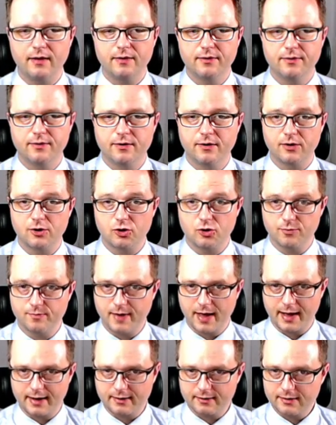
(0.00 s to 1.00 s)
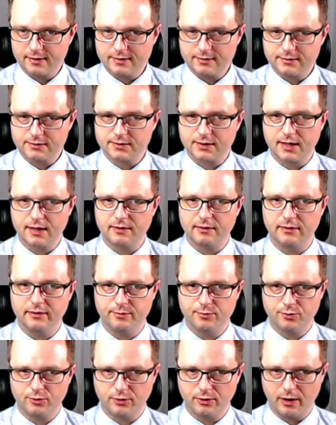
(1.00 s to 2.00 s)
the humanities and
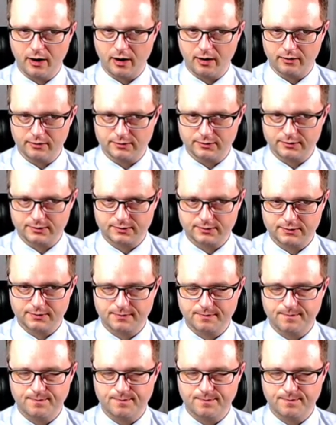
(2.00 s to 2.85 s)
liberal arts.